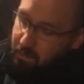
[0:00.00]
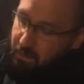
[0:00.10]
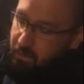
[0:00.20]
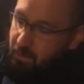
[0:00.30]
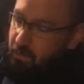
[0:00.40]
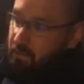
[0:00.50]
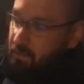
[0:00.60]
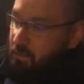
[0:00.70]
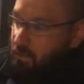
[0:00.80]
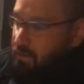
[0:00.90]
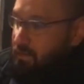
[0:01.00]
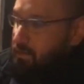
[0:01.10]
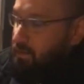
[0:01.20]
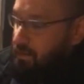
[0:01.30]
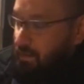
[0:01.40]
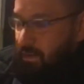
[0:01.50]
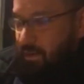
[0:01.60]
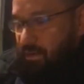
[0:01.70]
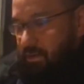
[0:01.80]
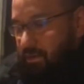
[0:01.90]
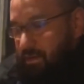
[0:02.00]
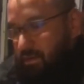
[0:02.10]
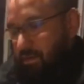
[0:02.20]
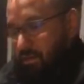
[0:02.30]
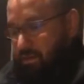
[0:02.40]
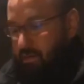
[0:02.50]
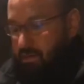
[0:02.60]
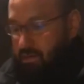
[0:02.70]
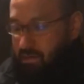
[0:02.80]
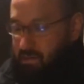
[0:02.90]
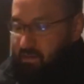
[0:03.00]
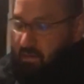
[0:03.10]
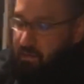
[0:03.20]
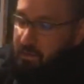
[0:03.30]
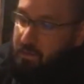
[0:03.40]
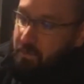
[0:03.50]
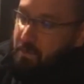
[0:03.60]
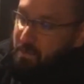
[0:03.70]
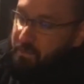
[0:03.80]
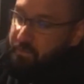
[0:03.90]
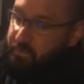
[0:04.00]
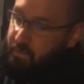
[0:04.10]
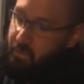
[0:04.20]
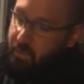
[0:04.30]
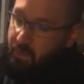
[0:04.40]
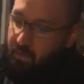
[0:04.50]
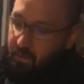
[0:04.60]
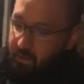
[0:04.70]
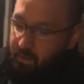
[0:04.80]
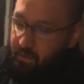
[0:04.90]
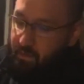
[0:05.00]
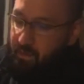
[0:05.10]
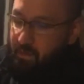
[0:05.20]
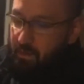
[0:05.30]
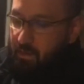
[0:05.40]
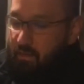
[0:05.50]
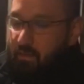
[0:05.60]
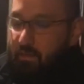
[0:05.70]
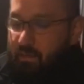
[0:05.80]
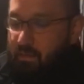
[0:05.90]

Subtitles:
Nobody speaks.